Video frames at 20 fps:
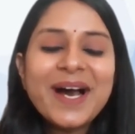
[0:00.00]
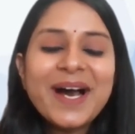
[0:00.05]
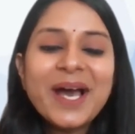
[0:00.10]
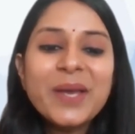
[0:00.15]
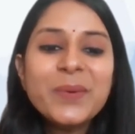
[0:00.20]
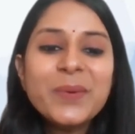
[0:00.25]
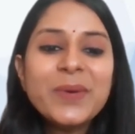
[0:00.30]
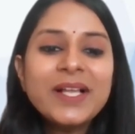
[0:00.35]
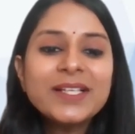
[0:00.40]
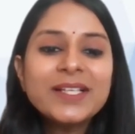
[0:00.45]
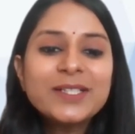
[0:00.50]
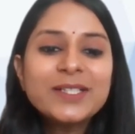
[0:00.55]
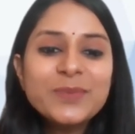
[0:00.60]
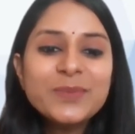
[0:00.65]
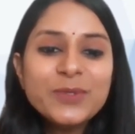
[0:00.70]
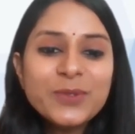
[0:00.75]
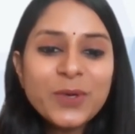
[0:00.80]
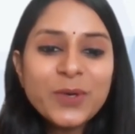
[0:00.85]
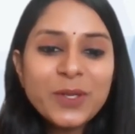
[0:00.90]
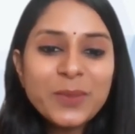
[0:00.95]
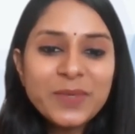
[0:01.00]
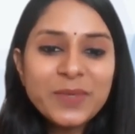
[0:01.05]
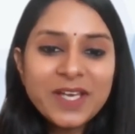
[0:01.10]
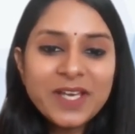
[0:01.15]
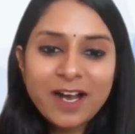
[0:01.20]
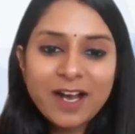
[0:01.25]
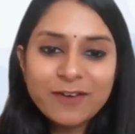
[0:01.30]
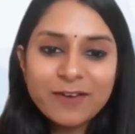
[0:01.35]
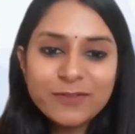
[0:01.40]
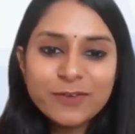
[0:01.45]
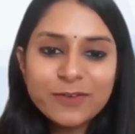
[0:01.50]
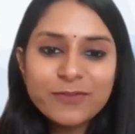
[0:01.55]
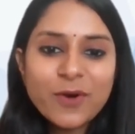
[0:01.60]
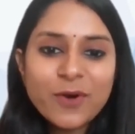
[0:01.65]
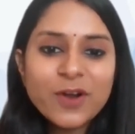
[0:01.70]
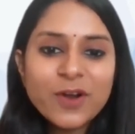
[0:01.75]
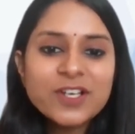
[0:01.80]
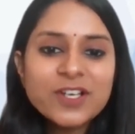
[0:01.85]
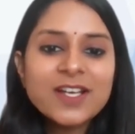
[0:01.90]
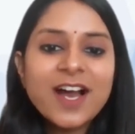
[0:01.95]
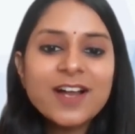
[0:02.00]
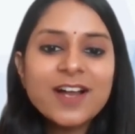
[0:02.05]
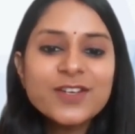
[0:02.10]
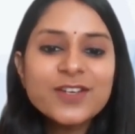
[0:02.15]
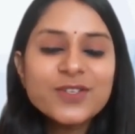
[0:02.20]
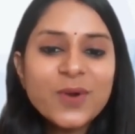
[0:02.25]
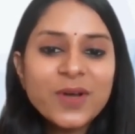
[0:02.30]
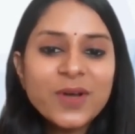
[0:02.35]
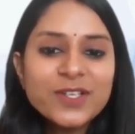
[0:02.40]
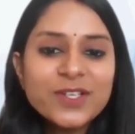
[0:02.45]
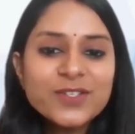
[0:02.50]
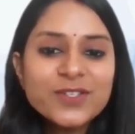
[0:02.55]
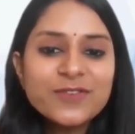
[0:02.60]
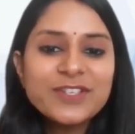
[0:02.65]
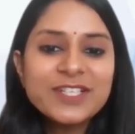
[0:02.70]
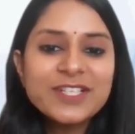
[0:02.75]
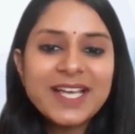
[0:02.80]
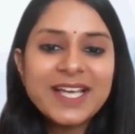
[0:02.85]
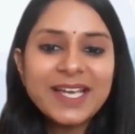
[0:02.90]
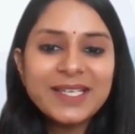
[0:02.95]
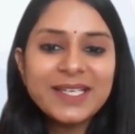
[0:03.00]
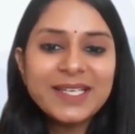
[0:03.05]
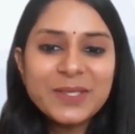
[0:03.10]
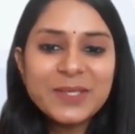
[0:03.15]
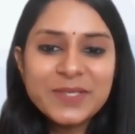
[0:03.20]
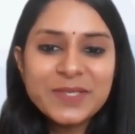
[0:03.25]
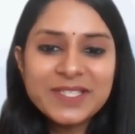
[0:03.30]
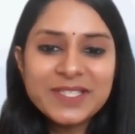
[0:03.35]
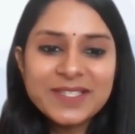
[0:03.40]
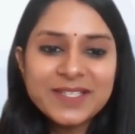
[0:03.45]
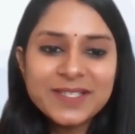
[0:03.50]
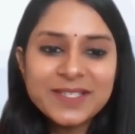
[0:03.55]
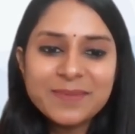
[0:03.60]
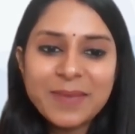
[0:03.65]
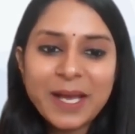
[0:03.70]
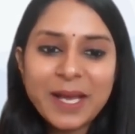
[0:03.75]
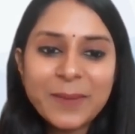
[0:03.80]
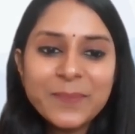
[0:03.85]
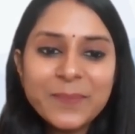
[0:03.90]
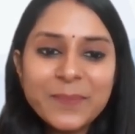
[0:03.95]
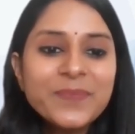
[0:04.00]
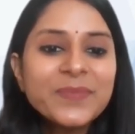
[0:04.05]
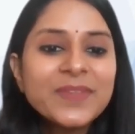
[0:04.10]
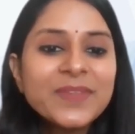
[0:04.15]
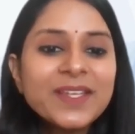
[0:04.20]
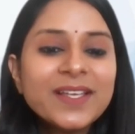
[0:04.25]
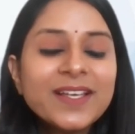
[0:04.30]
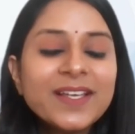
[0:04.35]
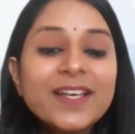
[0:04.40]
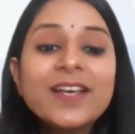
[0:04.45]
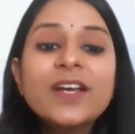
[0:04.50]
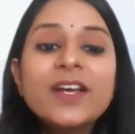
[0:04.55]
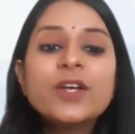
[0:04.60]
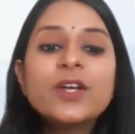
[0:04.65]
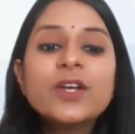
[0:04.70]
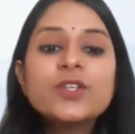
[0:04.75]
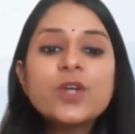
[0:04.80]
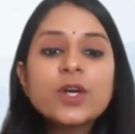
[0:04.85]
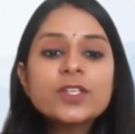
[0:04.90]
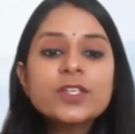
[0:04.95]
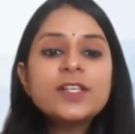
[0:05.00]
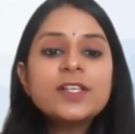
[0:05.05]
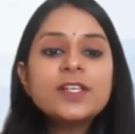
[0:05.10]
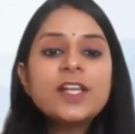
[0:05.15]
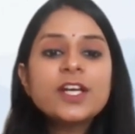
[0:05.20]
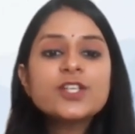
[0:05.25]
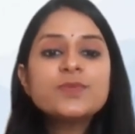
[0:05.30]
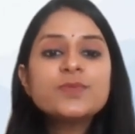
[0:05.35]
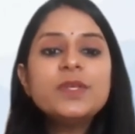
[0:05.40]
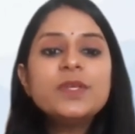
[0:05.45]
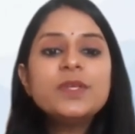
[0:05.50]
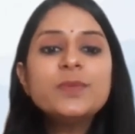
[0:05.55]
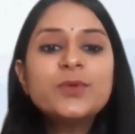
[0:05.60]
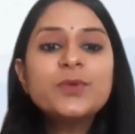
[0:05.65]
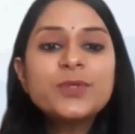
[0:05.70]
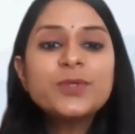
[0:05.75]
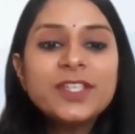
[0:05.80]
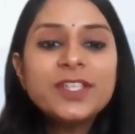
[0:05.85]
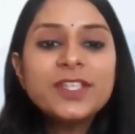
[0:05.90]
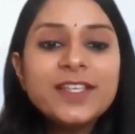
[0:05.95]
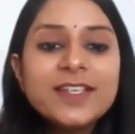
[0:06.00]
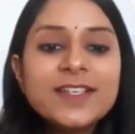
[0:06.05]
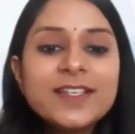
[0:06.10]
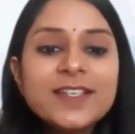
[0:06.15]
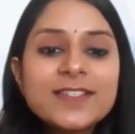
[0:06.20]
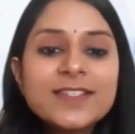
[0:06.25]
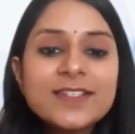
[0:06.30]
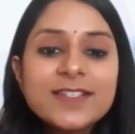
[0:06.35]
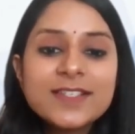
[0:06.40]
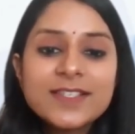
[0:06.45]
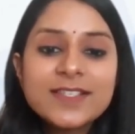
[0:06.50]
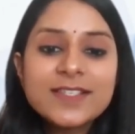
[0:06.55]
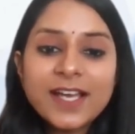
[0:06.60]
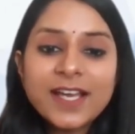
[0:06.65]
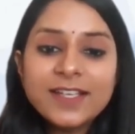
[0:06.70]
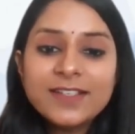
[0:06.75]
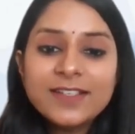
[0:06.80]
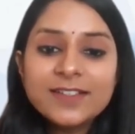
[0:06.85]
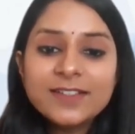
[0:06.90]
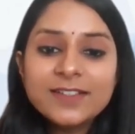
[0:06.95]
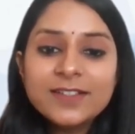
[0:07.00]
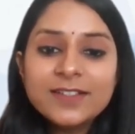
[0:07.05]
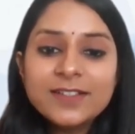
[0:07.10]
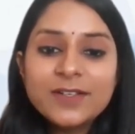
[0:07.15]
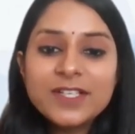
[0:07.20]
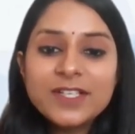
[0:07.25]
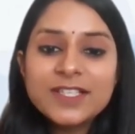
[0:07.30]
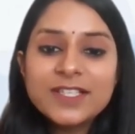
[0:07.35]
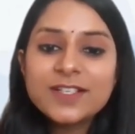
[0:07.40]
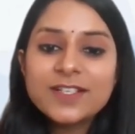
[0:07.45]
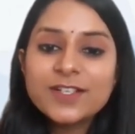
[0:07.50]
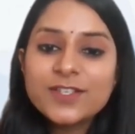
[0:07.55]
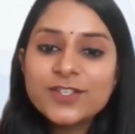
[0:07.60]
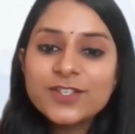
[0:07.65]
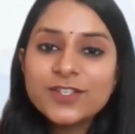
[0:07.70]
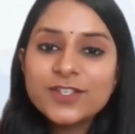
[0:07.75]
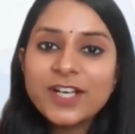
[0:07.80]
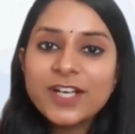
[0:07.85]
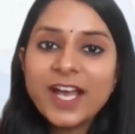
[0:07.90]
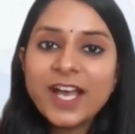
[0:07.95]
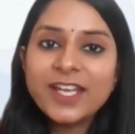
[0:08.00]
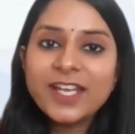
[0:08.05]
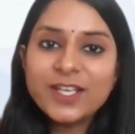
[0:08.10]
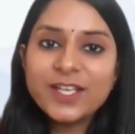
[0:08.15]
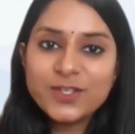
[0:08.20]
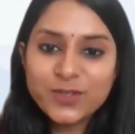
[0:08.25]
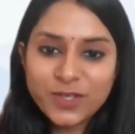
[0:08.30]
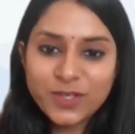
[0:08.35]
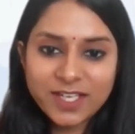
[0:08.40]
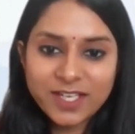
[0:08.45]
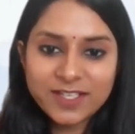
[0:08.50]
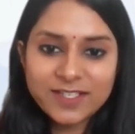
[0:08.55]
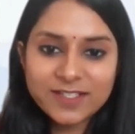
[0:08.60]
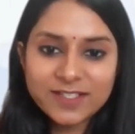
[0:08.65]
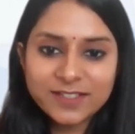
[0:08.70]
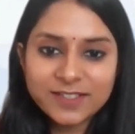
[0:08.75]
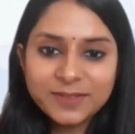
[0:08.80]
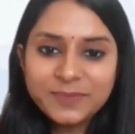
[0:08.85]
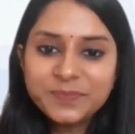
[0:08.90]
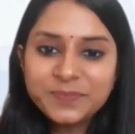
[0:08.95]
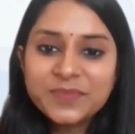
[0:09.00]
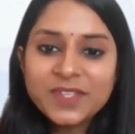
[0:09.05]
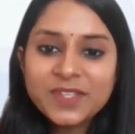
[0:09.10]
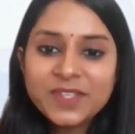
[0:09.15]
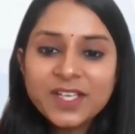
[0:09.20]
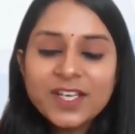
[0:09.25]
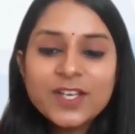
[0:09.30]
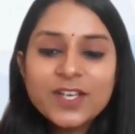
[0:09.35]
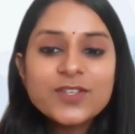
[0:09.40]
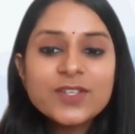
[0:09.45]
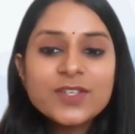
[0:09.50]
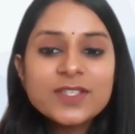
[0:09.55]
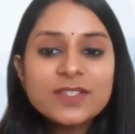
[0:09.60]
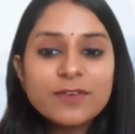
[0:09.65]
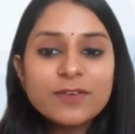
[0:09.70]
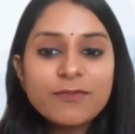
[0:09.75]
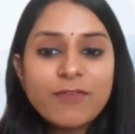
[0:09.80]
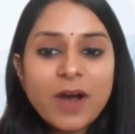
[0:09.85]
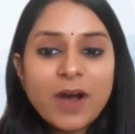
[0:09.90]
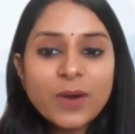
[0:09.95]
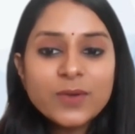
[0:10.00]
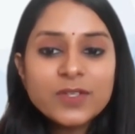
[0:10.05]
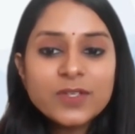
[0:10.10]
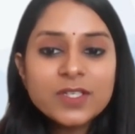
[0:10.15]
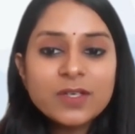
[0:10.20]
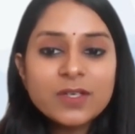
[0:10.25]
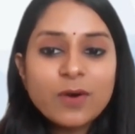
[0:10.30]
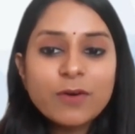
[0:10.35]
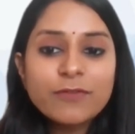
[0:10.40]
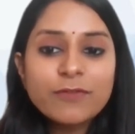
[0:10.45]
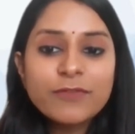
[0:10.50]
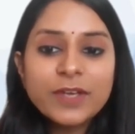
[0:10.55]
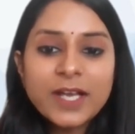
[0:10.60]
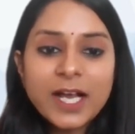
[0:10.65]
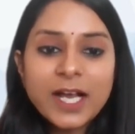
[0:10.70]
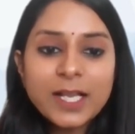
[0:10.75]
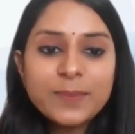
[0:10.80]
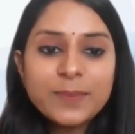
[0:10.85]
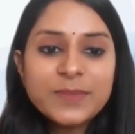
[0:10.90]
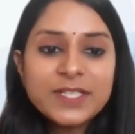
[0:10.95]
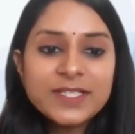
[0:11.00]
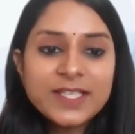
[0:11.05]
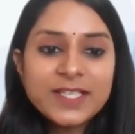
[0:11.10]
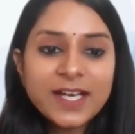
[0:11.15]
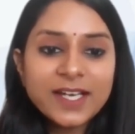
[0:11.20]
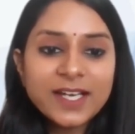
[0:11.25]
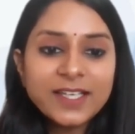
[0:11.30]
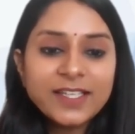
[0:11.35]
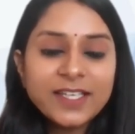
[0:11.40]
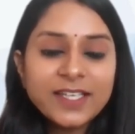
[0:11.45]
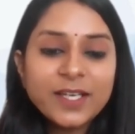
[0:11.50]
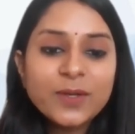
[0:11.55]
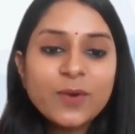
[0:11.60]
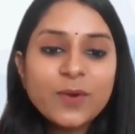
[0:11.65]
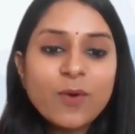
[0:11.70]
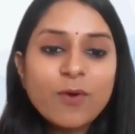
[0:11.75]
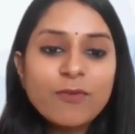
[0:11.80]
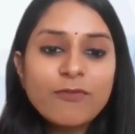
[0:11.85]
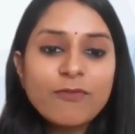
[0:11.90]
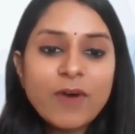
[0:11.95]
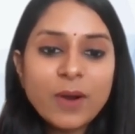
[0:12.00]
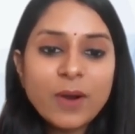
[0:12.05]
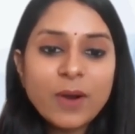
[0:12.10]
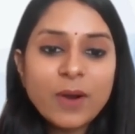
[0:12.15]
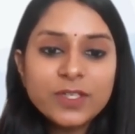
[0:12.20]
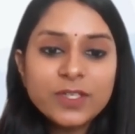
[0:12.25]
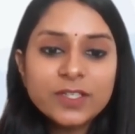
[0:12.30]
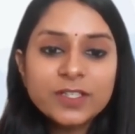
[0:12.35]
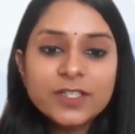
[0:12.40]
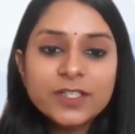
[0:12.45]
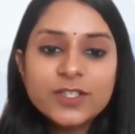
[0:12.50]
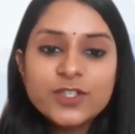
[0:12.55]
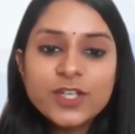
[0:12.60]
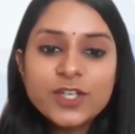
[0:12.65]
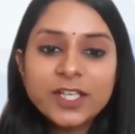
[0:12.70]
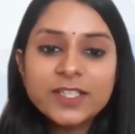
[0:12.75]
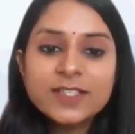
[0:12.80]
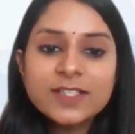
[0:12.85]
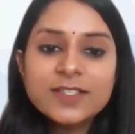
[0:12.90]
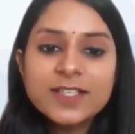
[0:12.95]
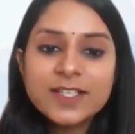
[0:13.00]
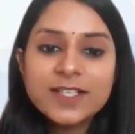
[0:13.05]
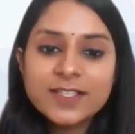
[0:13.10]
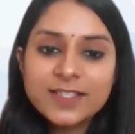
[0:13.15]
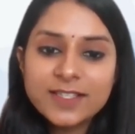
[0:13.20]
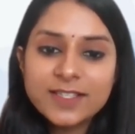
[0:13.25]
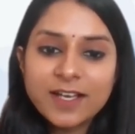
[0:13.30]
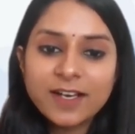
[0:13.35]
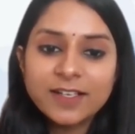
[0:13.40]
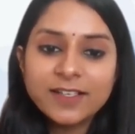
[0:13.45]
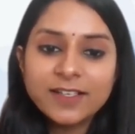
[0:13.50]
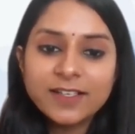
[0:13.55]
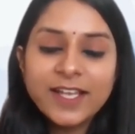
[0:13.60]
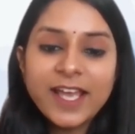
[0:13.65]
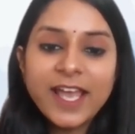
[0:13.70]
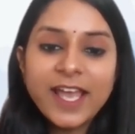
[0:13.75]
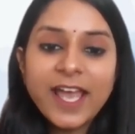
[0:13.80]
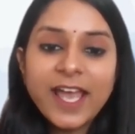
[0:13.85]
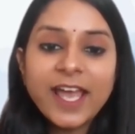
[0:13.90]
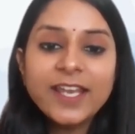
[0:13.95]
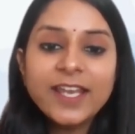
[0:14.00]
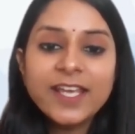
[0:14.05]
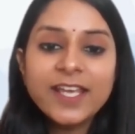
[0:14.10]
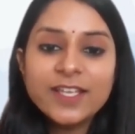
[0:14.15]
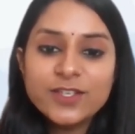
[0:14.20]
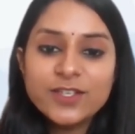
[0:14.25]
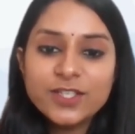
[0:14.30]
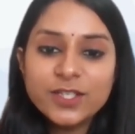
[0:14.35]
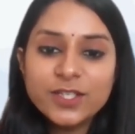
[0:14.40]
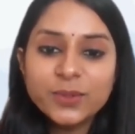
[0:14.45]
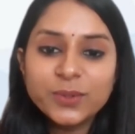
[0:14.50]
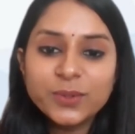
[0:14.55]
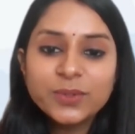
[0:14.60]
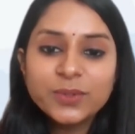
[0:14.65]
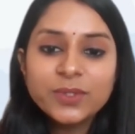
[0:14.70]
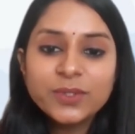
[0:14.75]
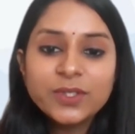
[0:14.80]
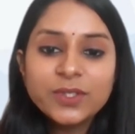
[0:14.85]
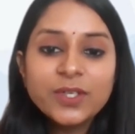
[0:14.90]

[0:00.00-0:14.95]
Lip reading: I welcome you on behalf of Arch College of Design and Business, ma'am. Dr. Lakshmi Murthy is a designer, researcher, and educator. She's the founder of Vikalp Design and co-founder Jatan Sansthan, an NGO.